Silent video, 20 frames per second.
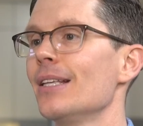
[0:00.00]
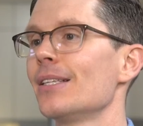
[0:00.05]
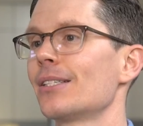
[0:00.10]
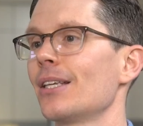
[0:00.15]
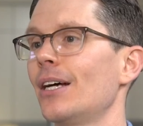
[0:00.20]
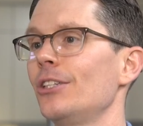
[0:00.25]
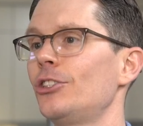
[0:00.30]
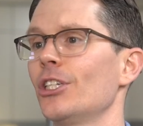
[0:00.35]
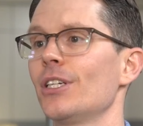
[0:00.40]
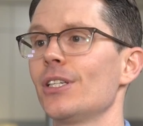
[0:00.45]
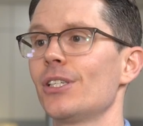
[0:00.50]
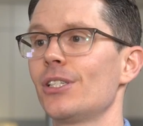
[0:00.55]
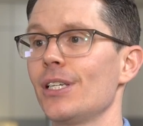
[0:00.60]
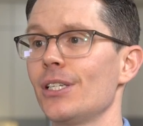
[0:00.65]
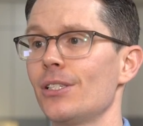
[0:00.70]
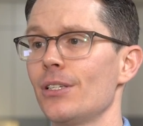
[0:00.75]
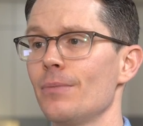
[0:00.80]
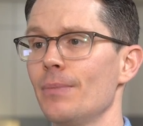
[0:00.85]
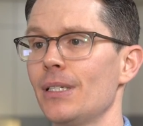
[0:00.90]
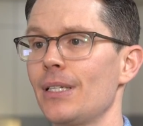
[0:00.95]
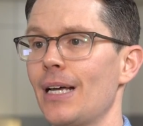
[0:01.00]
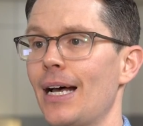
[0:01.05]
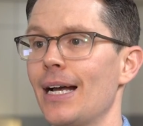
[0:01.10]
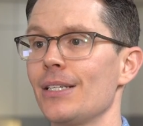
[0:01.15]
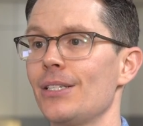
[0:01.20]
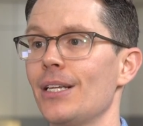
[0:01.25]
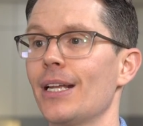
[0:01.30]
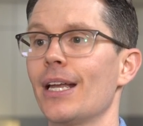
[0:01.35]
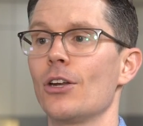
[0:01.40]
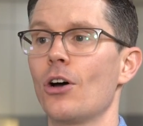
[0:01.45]
Such
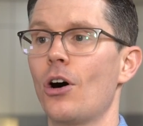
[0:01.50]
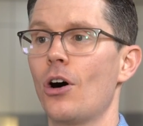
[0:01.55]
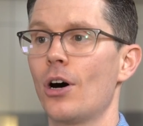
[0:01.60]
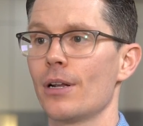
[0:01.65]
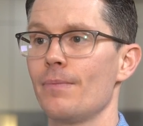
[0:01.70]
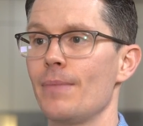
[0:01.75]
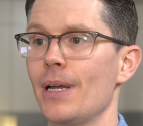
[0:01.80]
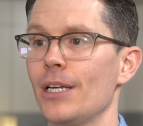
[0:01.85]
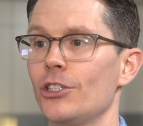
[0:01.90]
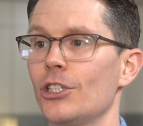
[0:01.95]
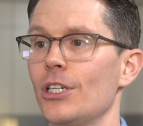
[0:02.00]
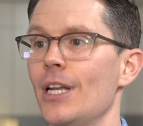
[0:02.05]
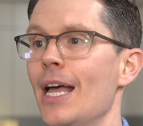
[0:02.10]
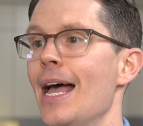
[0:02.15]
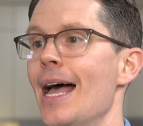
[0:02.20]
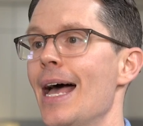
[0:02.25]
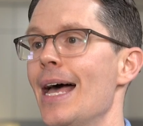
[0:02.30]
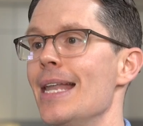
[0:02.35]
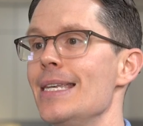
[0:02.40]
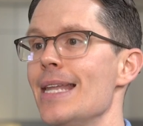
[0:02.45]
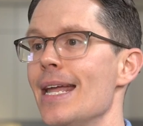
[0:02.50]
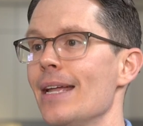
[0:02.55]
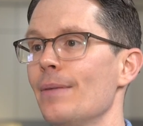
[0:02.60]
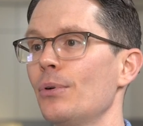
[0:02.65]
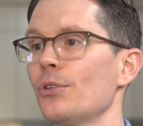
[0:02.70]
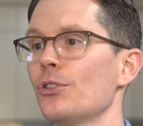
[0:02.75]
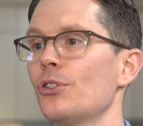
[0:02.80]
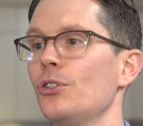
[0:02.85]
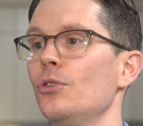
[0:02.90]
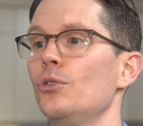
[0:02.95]
systematizing and automation
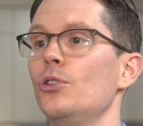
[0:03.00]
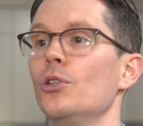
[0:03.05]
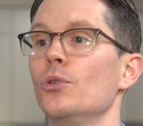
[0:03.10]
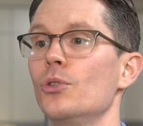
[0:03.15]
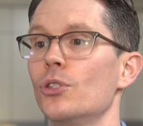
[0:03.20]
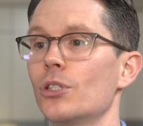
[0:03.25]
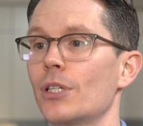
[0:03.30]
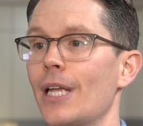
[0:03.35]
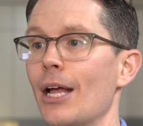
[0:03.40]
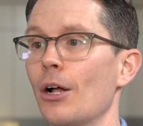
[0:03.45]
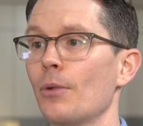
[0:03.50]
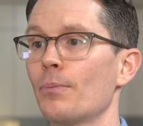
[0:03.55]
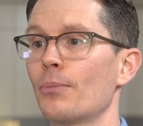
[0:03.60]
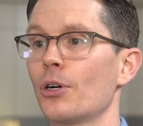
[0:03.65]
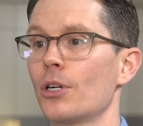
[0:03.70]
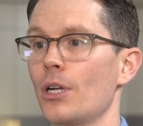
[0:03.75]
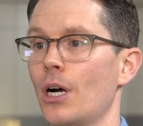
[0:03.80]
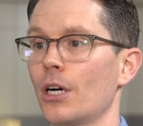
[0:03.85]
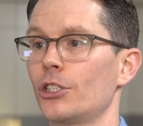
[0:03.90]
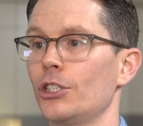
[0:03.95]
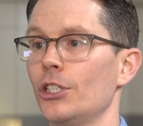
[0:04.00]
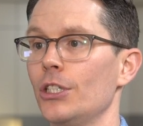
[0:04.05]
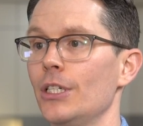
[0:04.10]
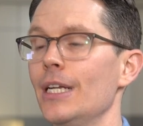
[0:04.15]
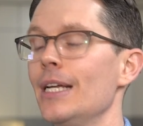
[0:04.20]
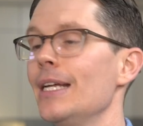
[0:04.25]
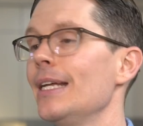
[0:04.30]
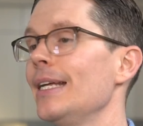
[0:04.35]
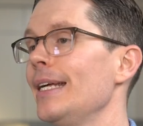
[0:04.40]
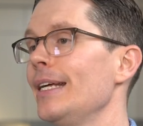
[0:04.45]
enables you to scale
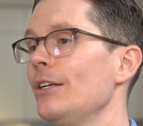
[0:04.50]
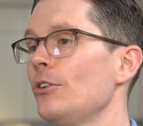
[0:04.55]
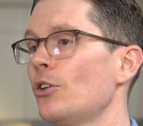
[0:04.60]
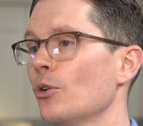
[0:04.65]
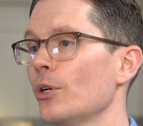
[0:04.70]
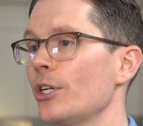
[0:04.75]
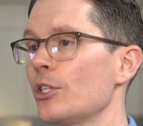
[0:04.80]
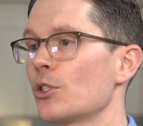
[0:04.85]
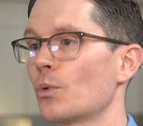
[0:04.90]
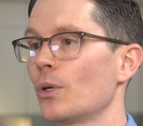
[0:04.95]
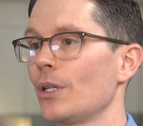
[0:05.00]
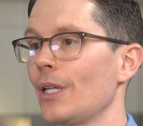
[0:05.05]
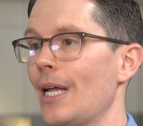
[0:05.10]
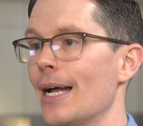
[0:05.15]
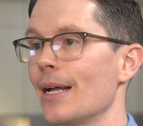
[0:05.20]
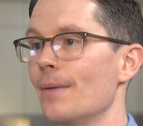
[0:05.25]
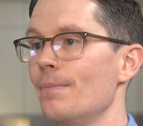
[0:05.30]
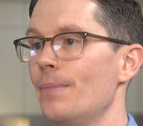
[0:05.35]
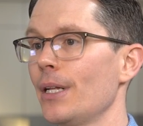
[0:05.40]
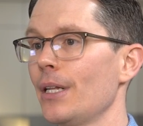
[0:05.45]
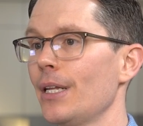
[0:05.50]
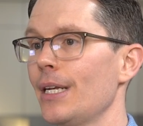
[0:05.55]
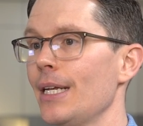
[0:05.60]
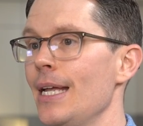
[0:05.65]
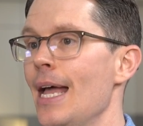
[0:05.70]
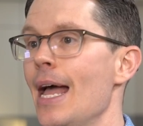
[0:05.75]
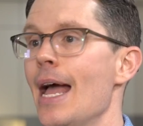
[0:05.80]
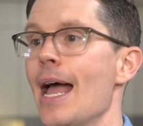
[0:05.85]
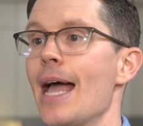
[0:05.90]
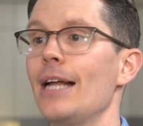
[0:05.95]
production, increase
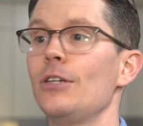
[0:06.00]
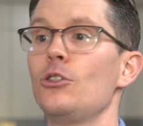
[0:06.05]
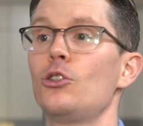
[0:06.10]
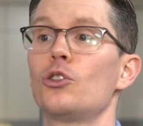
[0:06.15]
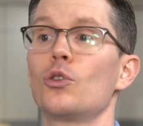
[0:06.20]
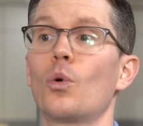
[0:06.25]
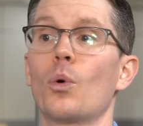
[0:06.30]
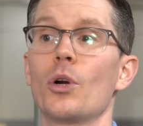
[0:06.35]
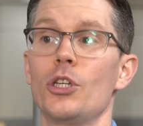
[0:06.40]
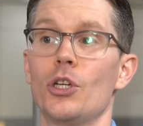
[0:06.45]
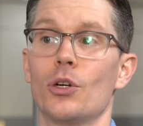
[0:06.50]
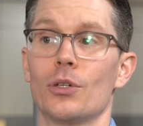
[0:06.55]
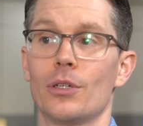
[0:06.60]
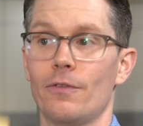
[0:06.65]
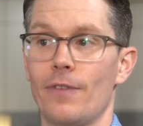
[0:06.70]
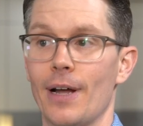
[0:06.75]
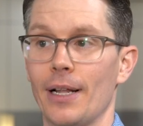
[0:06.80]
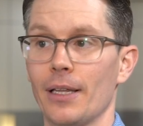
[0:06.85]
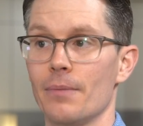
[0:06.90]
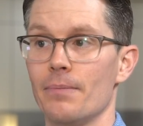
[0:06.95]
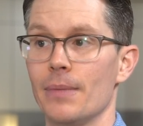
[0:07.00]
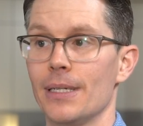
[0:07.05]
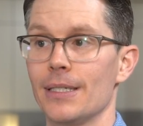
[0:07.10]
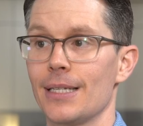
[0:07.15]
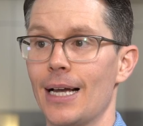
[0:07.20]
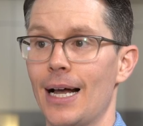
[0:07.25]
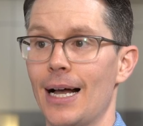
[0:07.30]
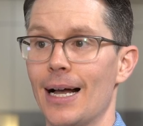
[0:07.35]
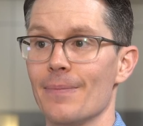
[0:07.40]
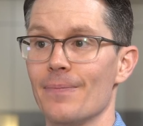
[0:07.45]
reliability, and shorten your
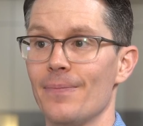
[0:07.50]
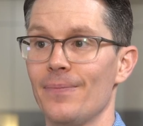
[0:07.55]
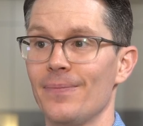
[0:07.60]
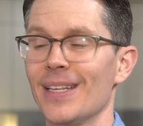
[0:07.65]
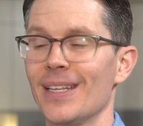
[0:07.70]
development time.